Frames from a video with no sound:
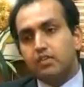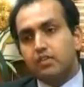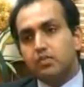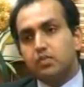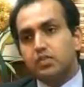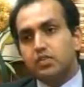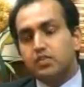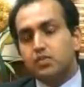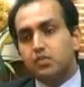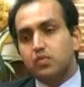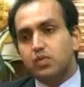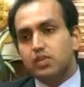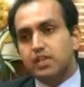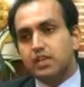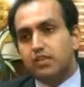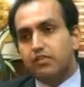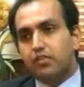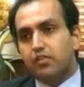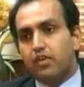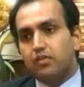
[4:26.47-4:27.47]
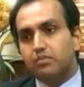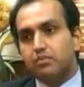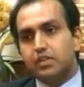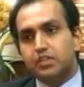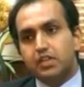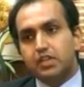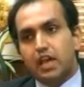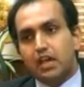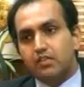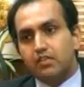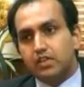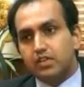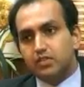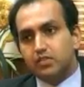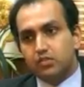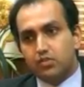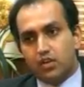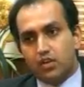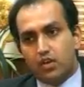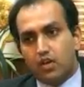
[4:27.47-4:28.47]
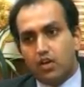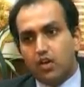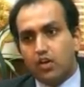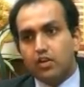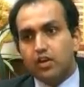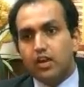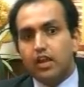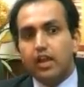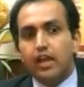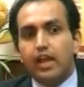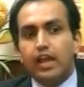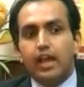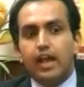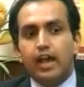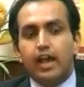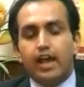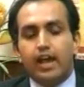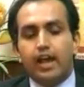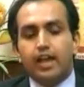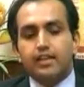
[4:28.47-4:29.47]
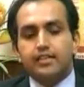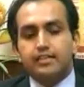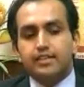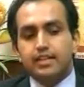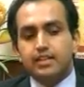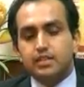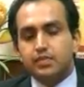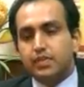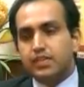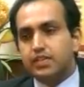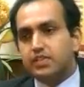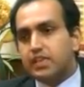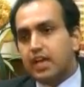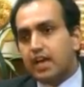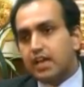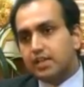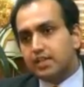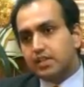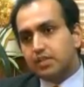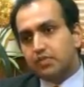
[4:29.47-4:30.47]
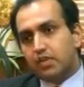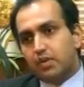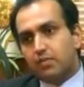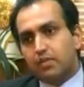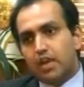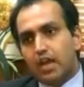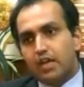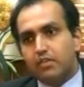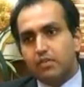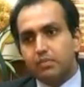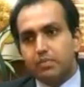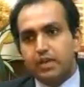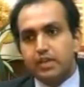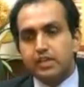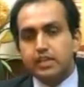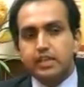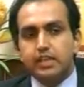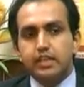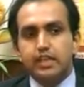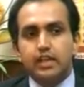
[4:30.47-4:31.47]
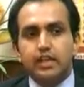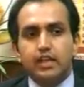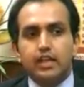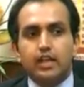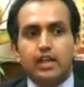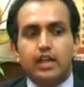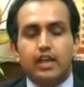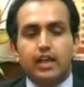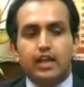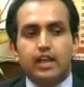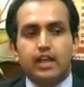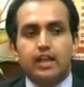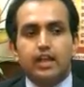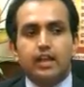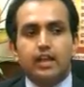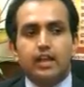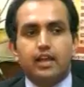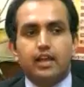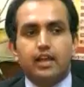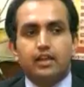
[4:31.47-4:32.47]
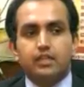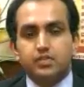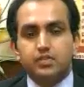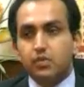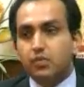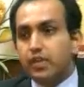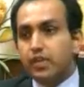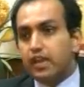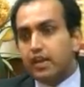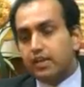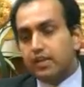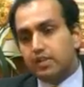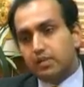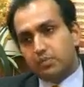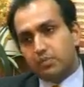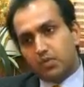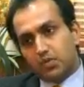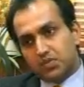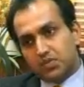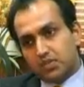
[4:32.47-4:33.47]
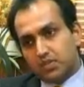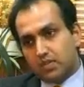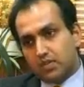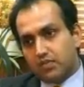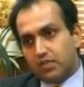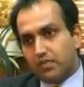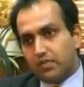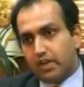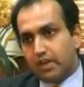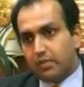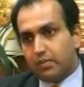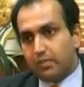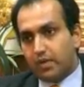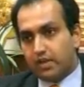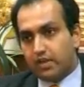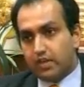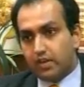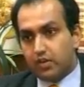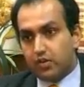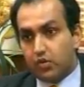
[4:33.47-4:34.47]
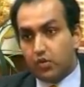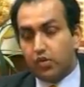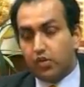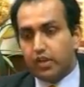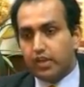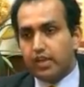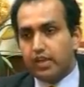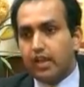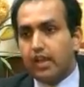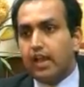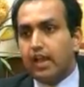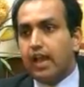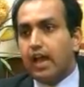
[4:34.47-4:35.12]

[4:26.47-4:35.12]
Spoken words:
Root schools are from Peshawar to Lahore, and since we started from Rawalpindi, so we are in the process of development and growing.